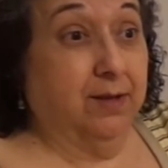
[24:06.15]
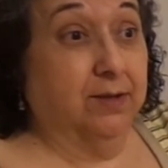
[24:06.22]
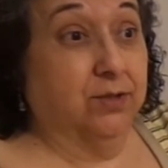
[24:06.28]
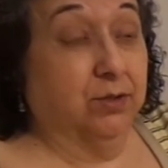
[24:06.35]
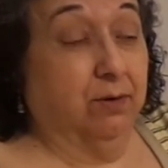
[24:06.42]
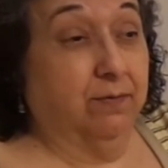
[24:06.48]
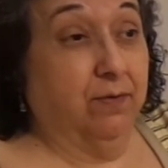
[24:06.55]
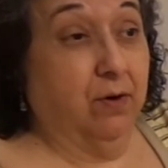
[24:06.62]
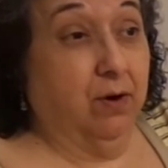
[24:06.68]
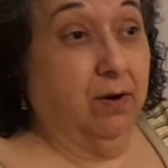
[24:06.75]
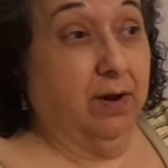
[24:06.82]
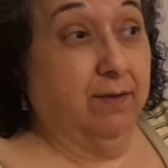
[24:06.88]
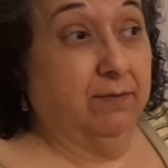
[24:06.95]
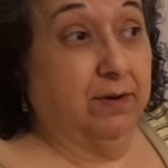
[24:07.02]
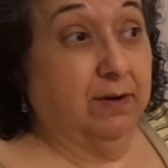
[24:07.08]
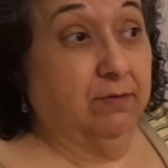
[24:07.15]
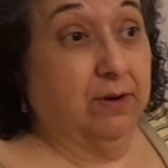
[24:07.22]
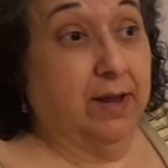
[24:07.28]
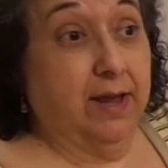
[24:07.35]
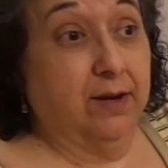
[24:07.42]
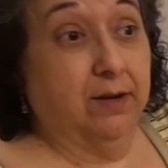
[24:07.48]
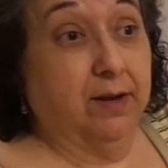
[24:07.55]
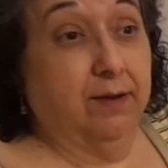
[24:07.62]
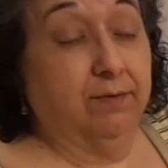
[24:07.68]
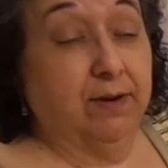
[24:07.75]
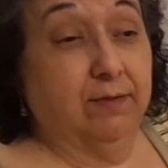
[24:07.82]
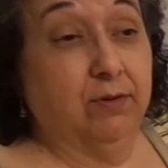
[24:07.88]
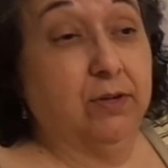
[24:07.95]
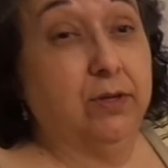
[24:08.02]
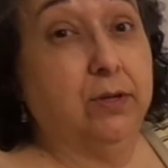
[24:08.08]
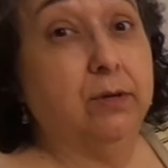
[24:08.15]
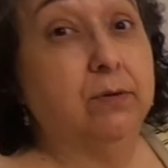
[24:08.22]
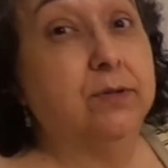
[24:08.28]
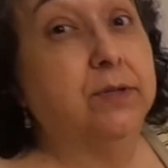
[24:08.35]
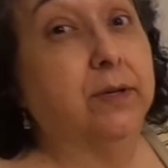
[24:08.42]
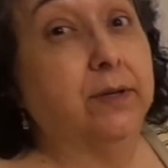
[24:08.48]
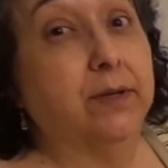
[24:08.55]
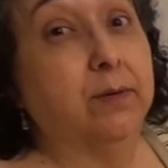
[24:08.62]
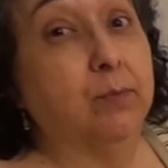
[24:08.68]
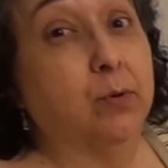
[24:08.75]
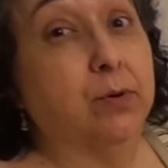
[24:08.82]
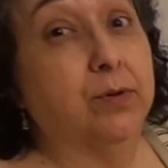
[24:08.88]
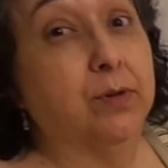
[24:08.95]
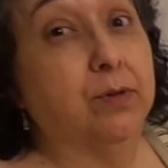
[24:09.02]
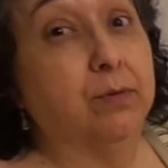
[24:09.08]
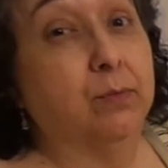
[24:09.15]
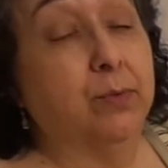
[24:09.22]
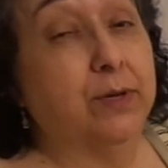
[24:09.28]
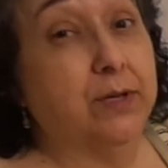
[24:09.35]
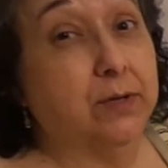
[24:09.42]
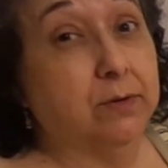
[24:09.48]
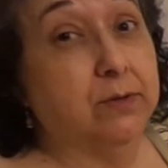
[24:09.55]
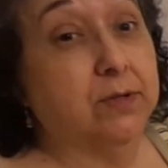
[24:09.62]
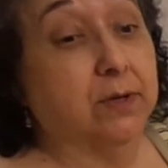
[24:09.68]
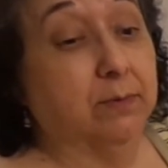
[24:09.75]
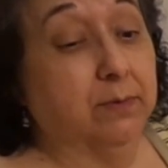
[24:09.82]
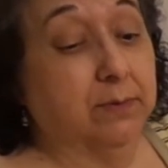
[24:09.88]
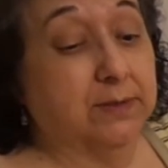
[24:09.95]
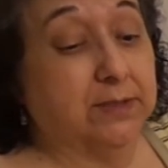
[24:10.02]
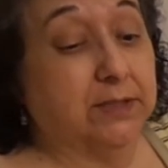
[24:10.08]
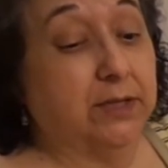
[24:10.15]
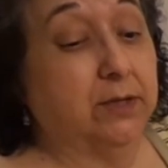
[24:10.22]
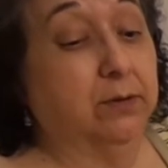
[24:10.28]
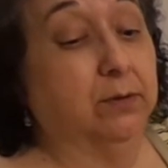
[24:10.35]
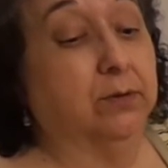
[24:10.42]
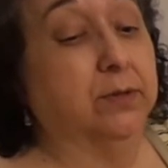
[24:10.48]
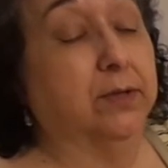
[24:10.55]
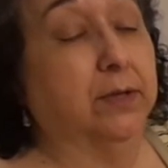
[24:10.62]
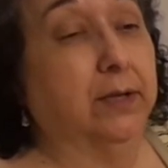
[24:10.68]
So far, I've never used a lid reused a sealed